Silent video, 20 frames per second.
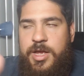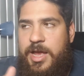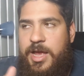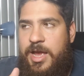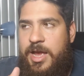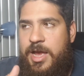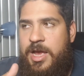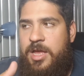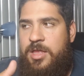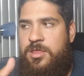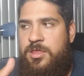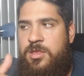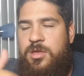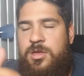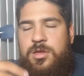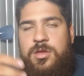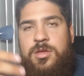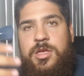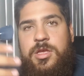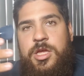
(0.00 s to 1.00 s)
And
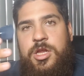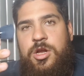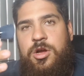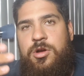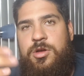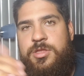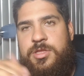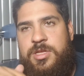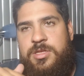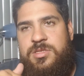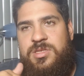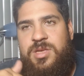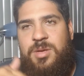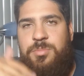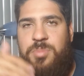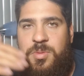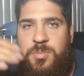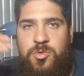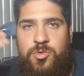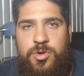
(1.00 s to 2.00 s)
you know, and then
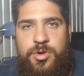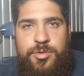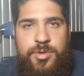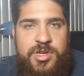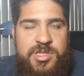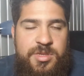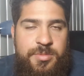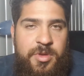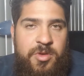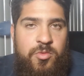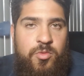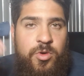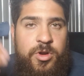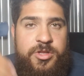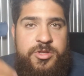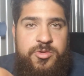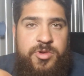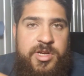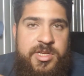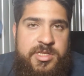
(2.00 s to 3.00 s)
some people requested me, where
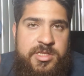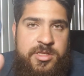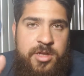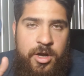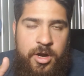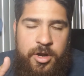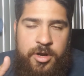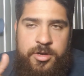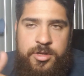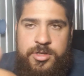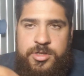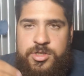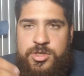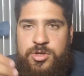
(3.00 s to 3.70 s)
do I start?